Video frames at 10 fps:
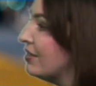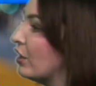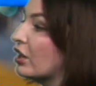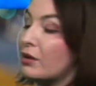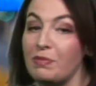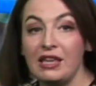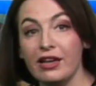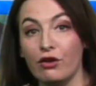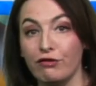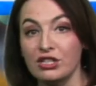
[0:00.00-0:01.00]
They are going to be
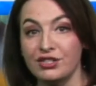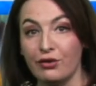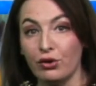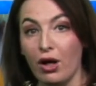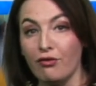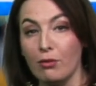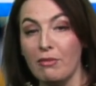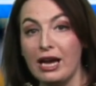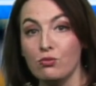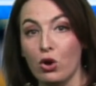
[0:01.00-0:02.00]
there for several of our
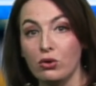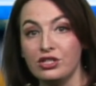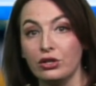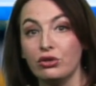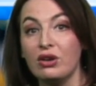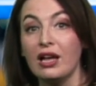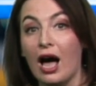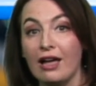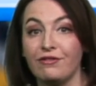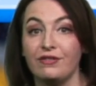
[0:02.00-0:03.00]
main roads, including
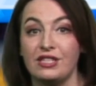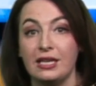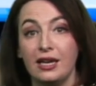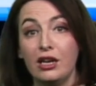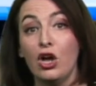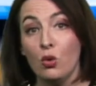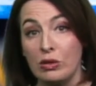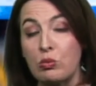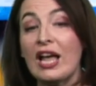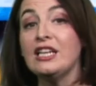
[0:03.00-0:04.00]
I 15,
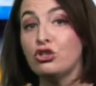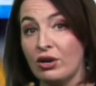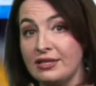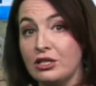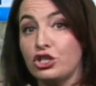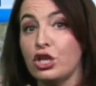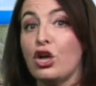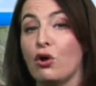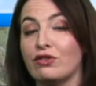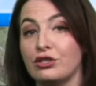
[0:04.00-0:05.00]
with rain
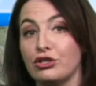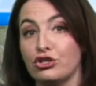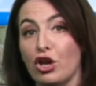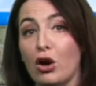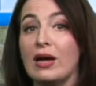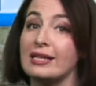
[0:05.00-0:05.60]
transitioning over to snow.